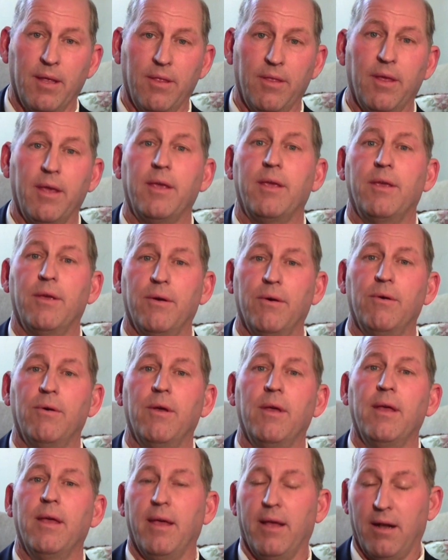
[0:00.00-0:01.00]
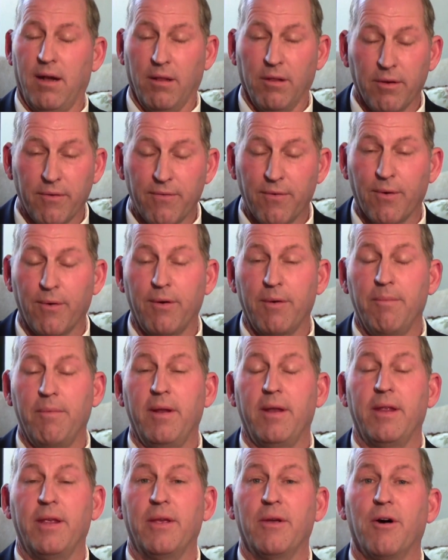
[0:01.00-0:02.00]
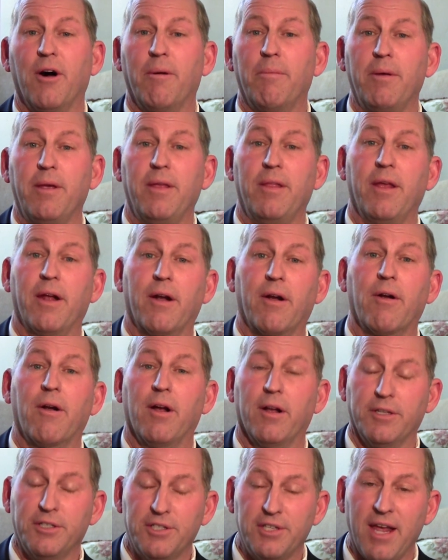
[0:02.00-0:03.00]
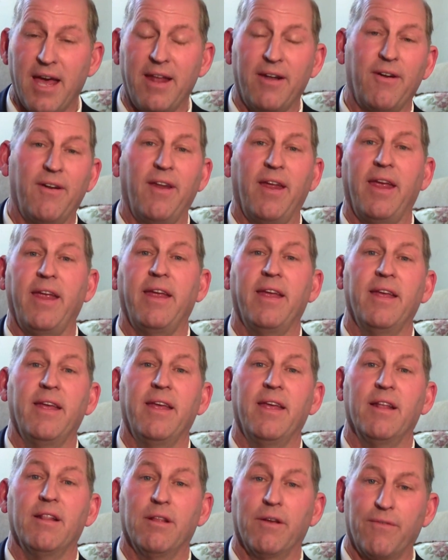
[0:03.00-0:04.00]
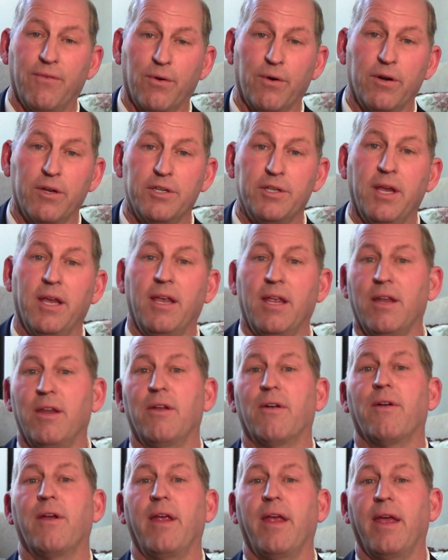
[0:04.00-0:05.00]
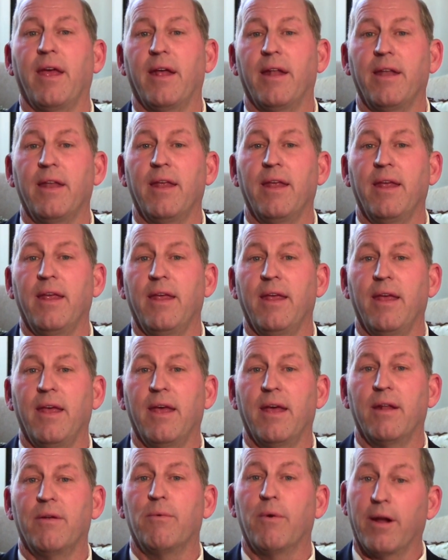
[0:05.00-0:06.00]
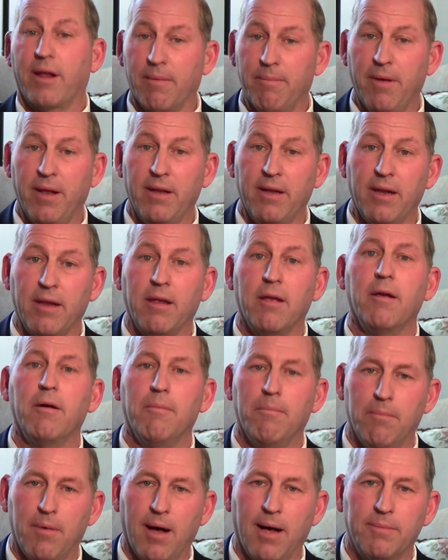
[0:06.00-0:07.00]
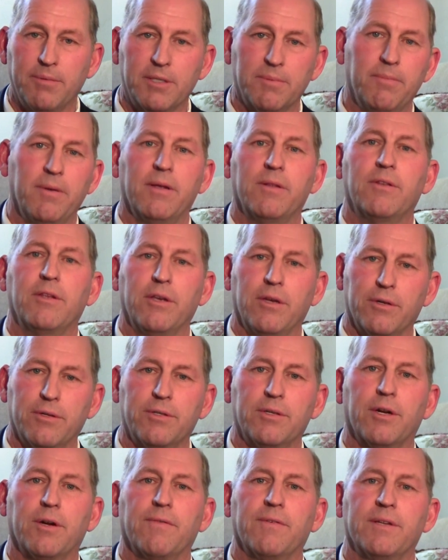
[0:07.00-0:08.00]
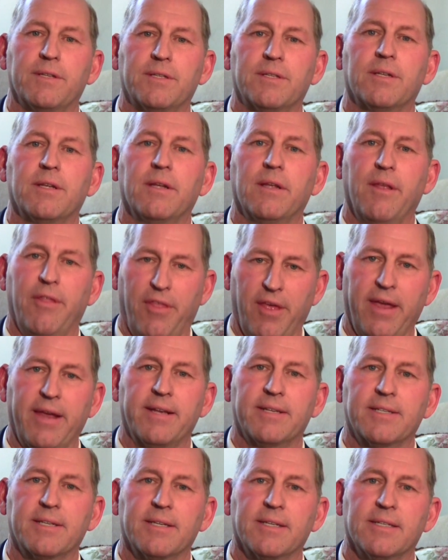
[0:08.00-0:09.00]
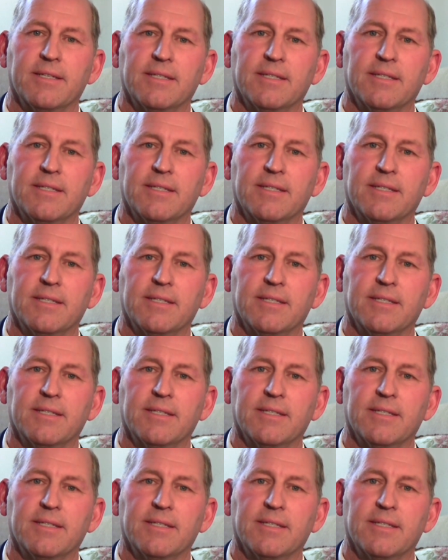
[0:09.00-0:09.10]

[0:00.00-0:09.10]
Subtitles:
Thank you, and I'll look forward to meeting you. I'll be there on Saturday. Look forward to shaking your hand and recommending Bob Smith to your service. Thanks.